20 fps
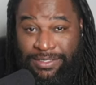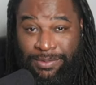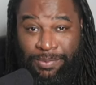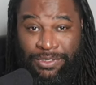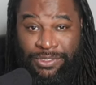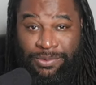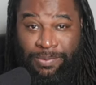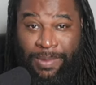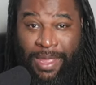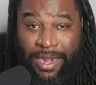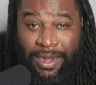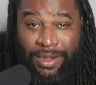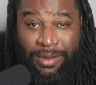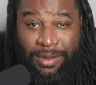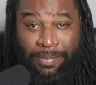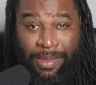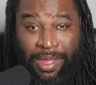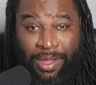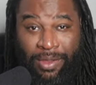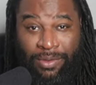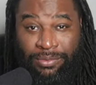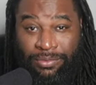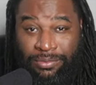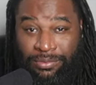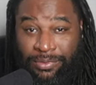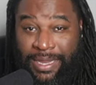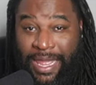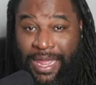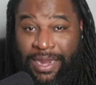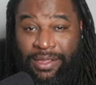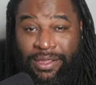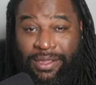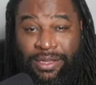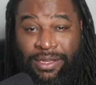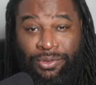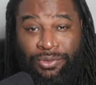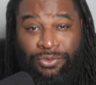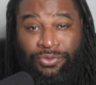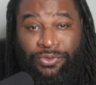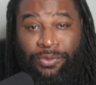to be smiling about. A lot of good
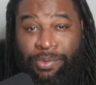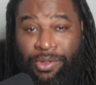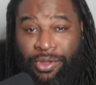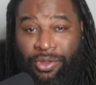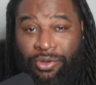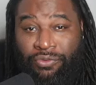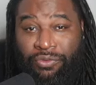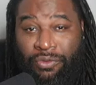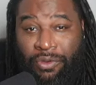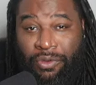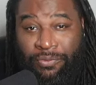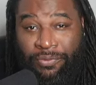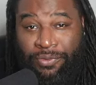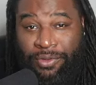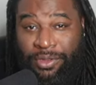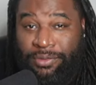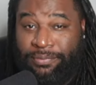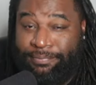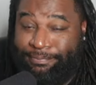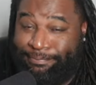news for Bud Crawford.